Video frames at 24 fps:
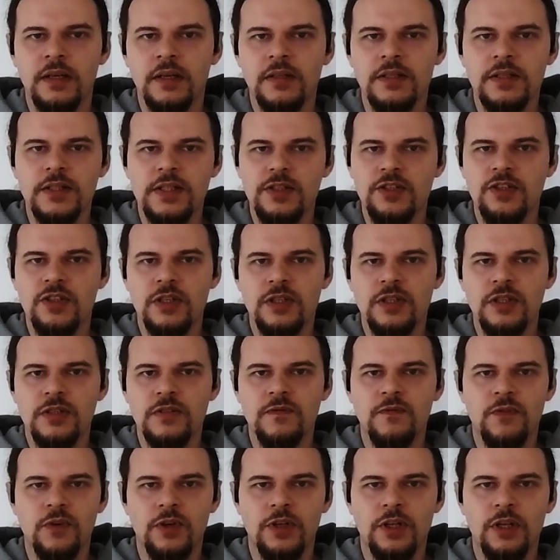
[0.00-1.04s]
This is just
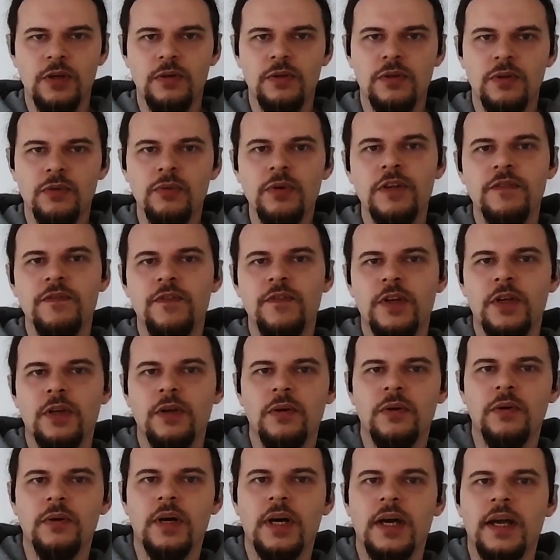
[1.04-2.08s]
for you to
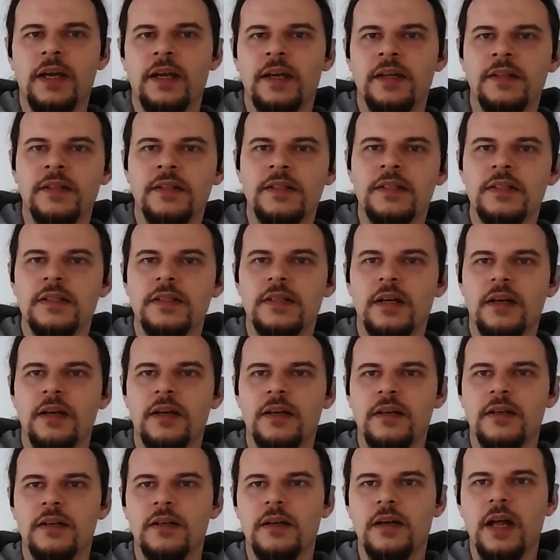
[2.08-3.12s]
review and
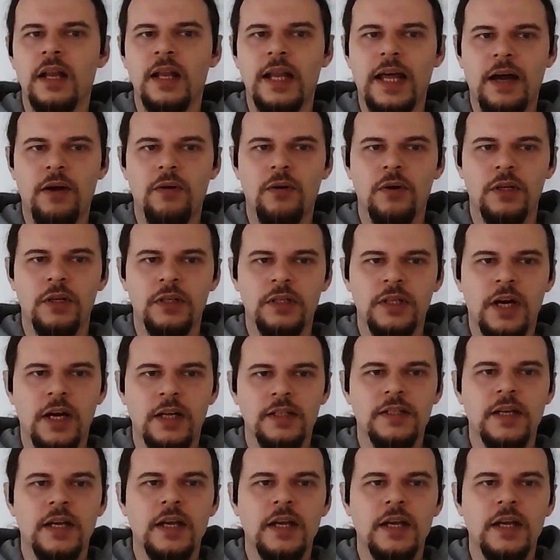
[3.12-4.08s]
allow or not.